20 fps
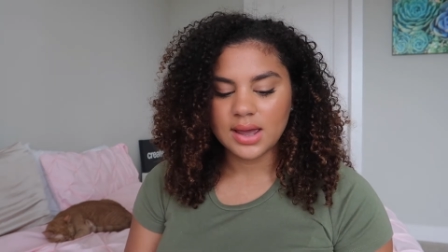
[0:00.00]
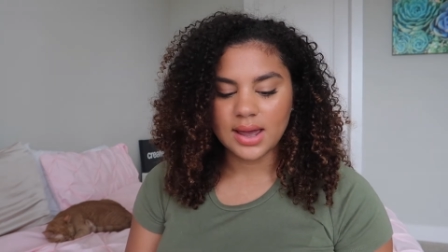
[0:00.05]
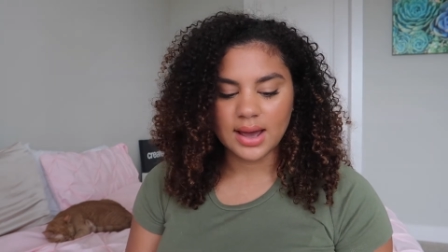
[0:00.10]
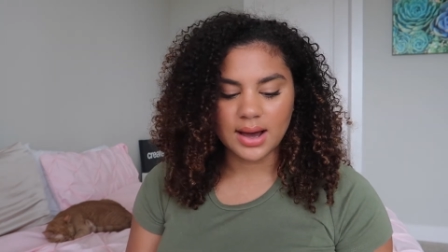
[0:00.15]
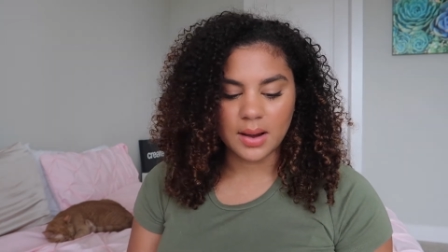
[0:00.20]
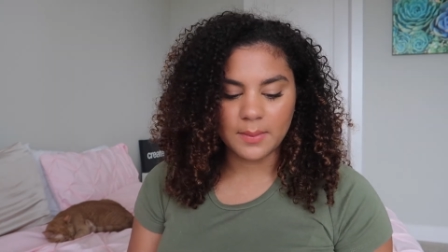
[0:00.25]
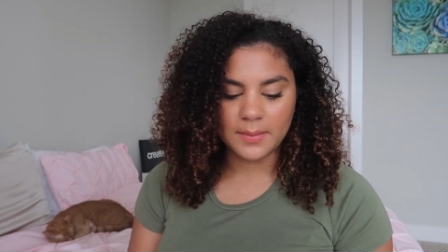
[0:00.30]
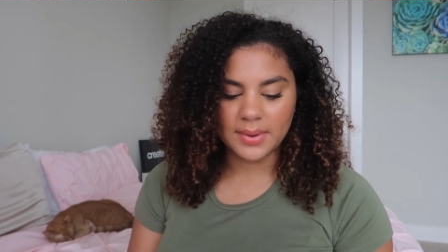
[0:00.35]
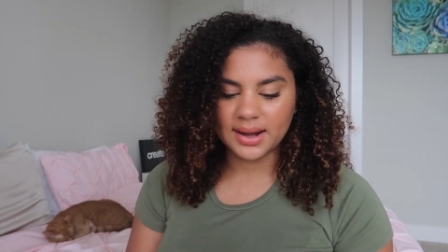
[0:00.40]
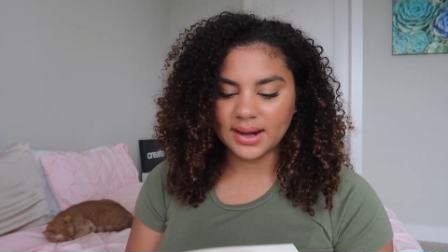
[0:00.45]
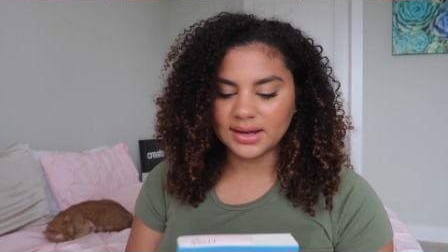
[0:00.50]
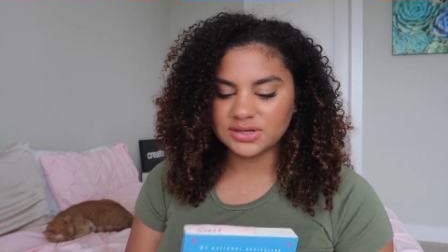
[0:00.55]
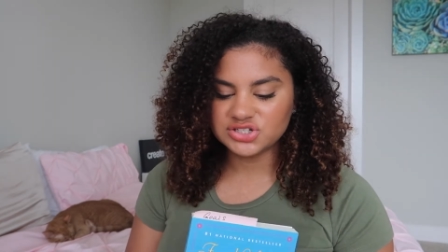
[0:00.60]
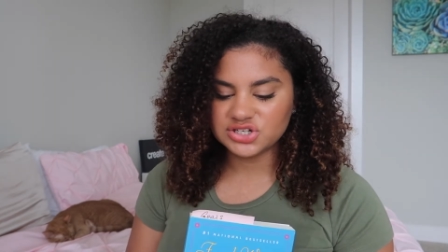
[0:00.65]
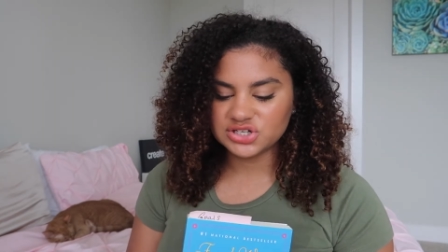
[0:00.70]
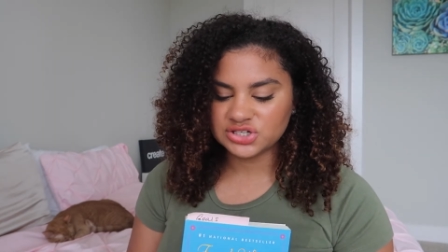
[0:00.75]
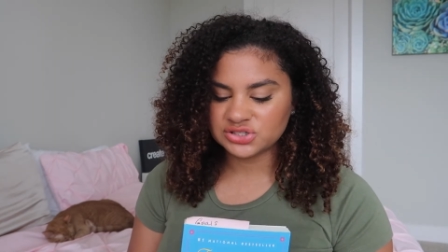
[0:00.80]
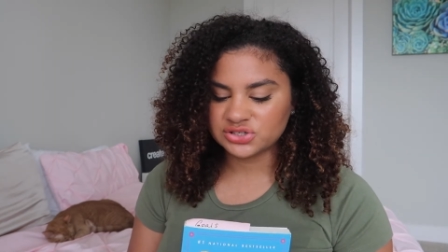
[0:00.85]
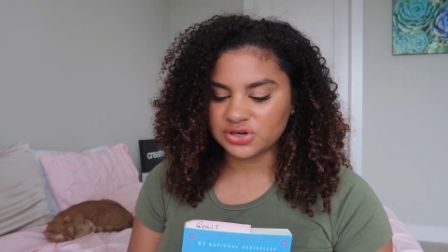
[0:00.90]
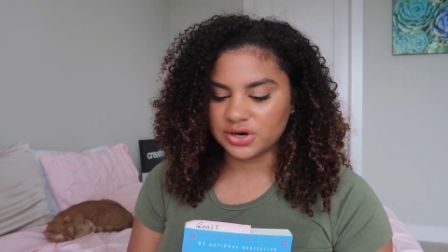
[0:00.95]
um, and I
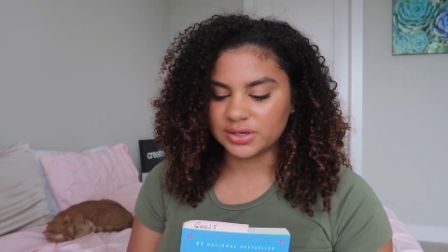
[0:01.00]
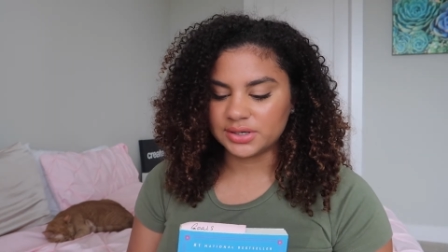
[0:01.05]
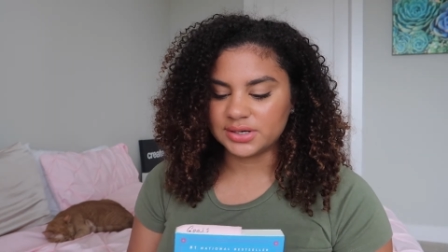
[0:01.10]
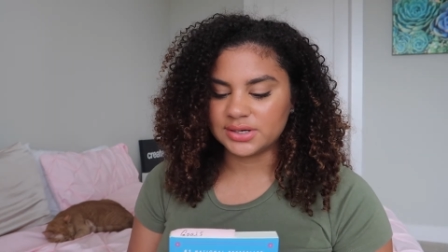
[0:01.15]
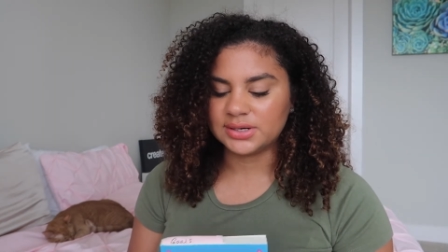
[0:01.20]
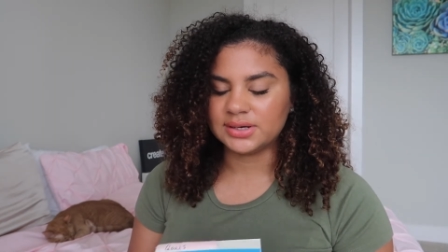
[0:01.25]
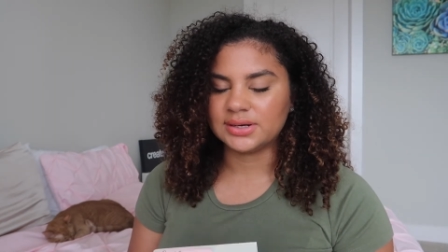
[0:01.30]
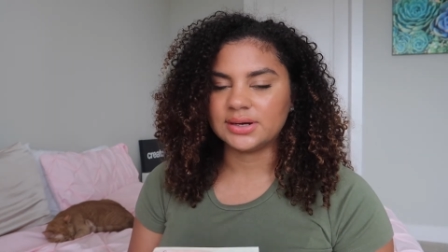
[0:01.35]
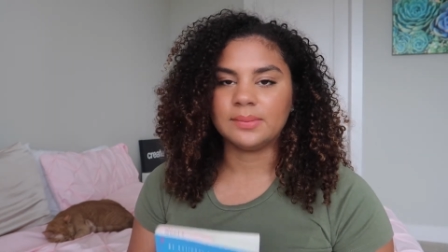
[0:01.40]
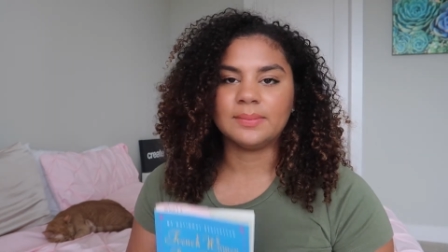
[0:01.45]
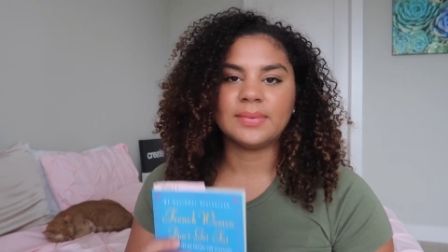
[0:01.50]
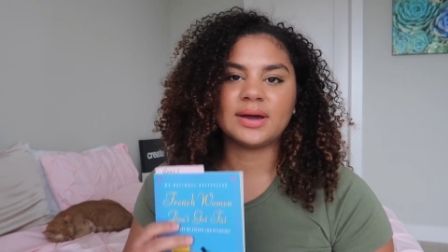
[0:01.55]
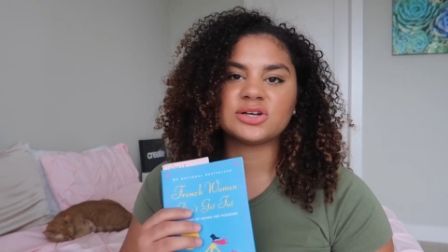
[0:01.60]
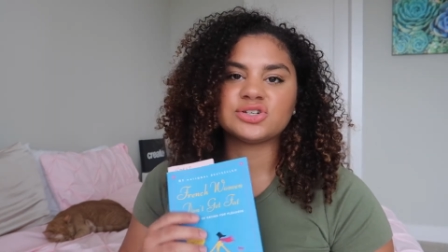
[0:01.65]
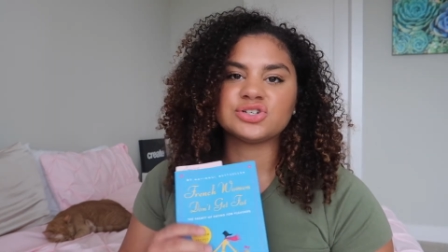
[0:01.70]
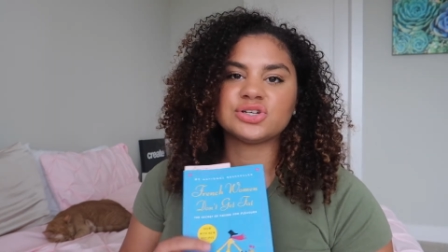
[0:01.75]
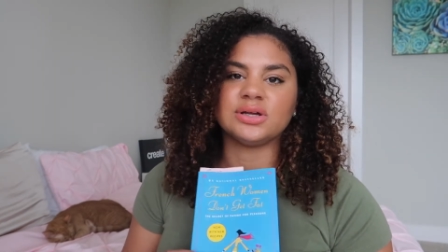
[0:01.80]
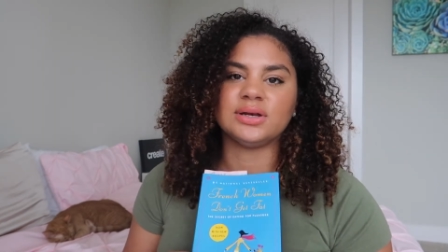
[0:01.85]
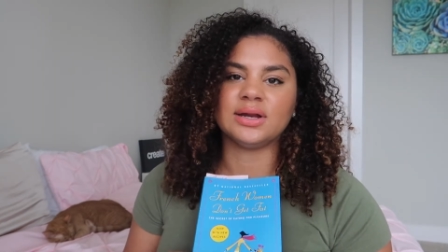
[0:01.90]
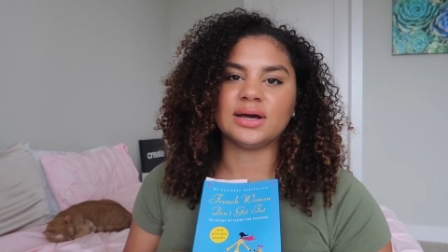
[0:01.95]
just started it I'm
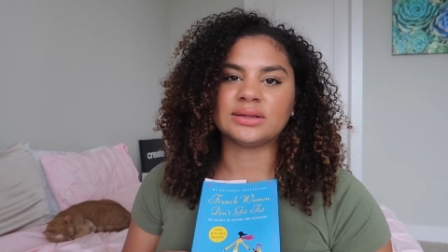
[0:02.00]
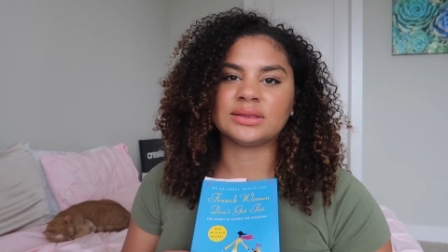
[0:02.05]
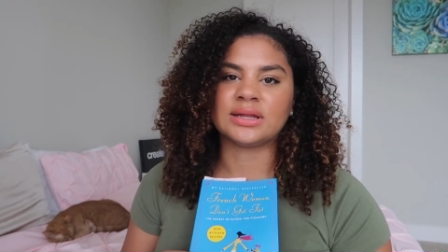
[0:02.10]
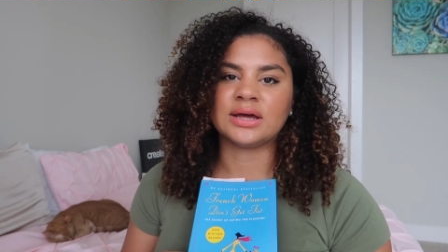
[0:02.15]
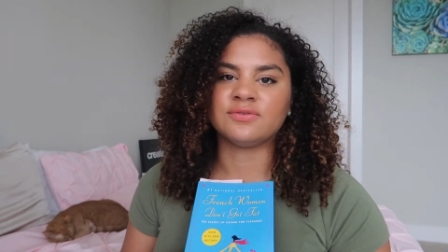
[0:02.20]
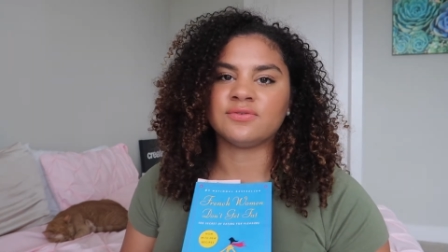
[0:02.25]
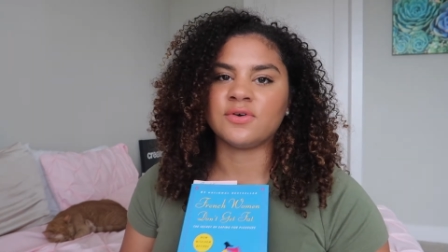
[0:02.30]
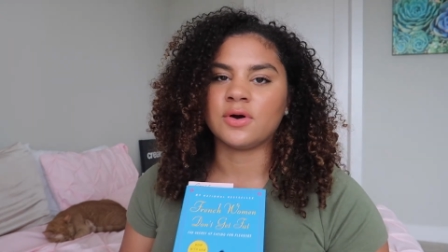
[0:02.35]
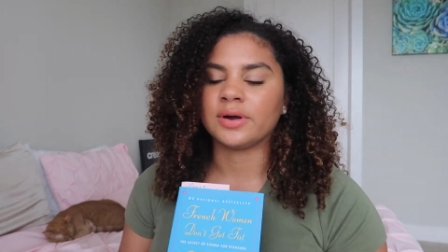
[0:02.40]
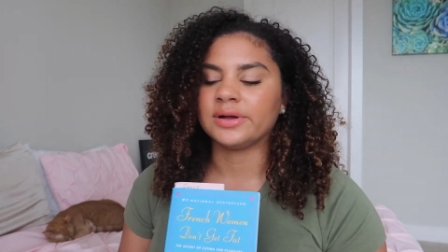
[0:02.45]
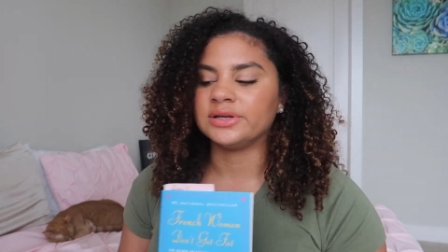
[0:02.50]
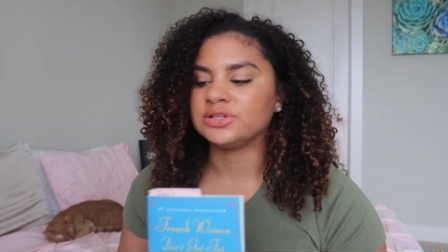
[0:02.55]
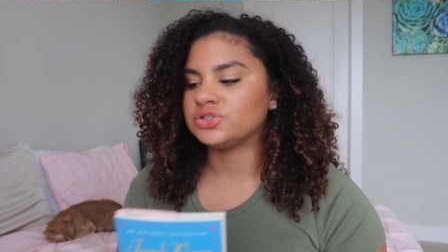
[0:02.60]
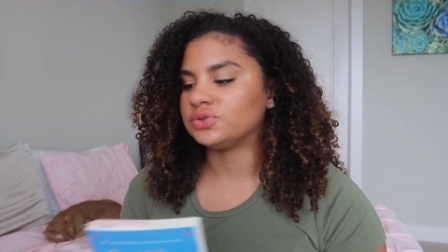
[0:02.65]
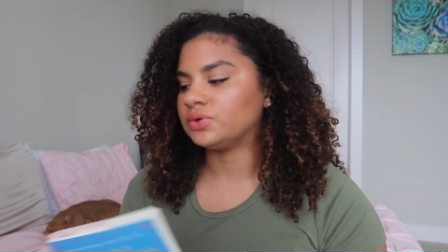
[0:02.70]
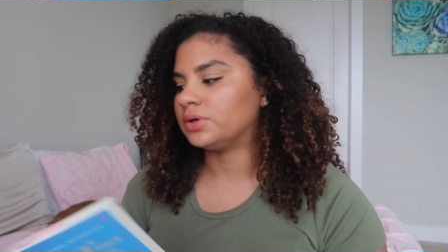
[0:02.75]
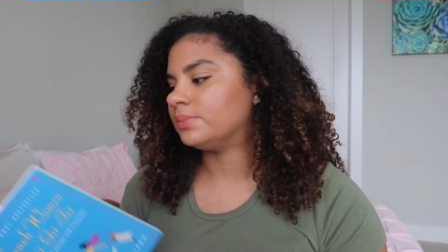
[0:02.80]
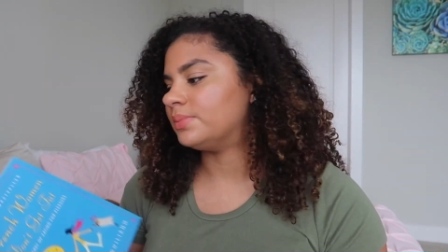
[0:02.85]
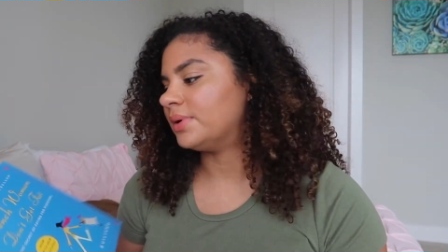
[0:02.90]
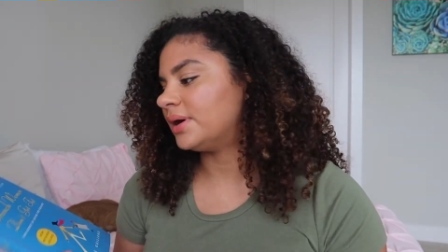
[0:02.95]
actually not that far
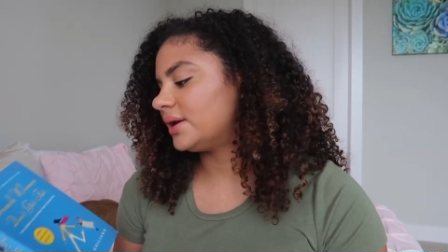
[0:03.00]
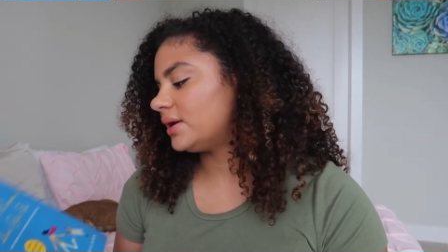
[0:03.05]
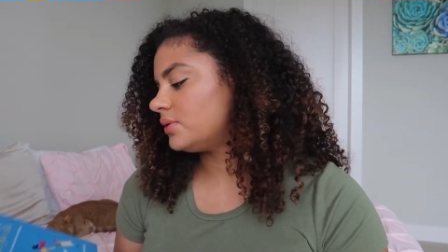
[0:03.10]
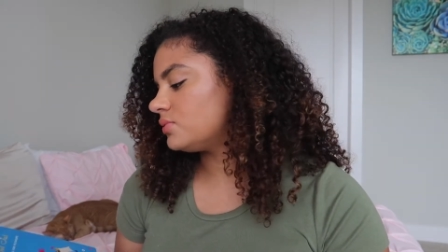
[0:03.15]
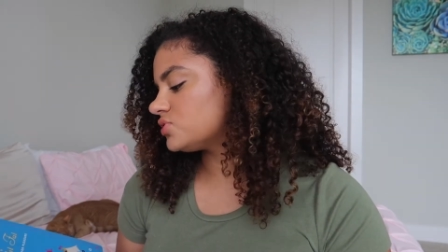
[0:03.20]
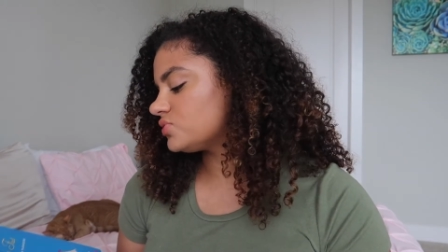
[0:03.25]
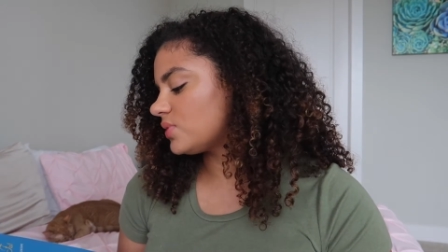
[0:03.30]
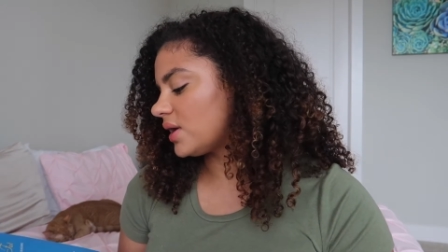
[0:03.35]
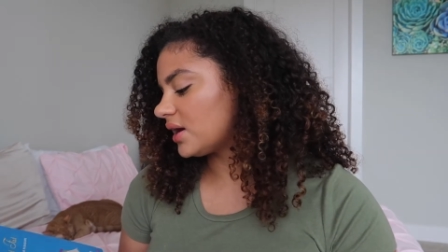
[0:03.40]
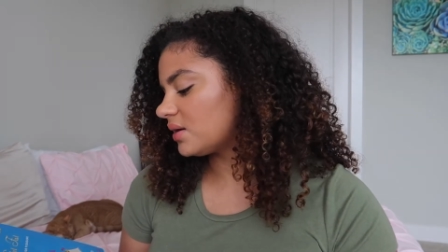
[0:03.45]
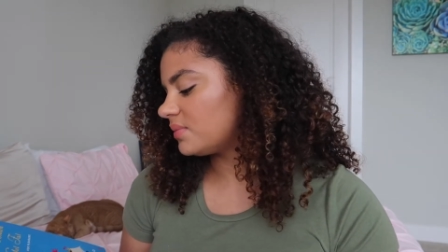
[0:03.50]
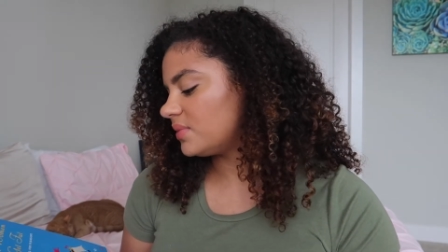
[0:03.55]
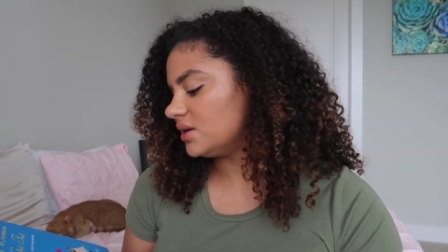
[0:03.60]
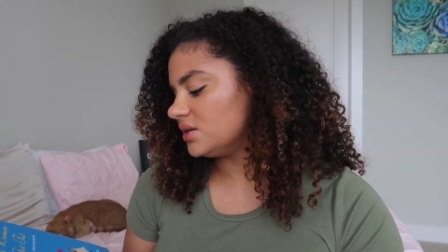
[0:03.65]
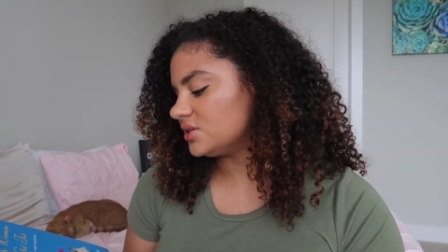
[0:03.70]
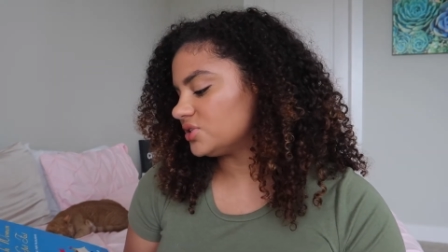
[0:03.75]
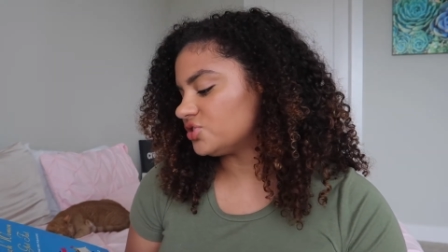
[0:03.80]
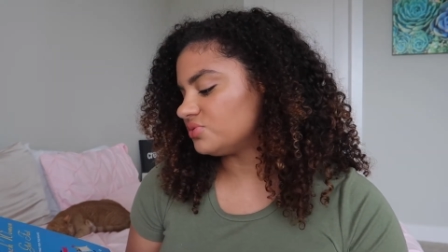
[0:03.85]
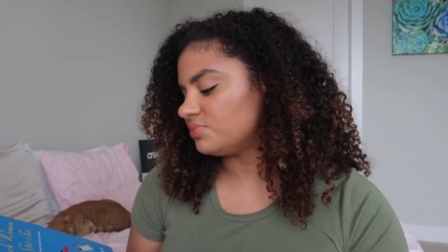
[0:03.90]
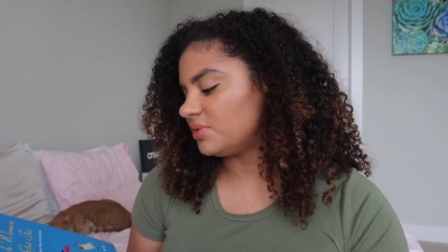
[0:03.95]
into it but it was
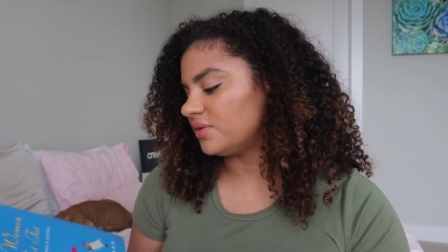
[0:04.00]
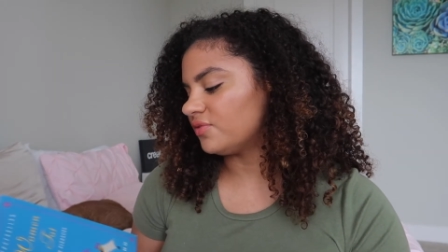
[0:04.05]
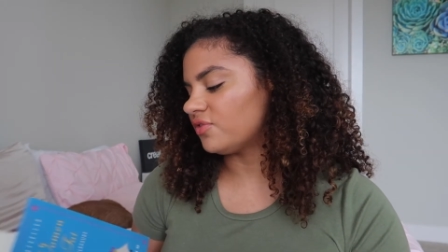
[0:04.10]
recommended to me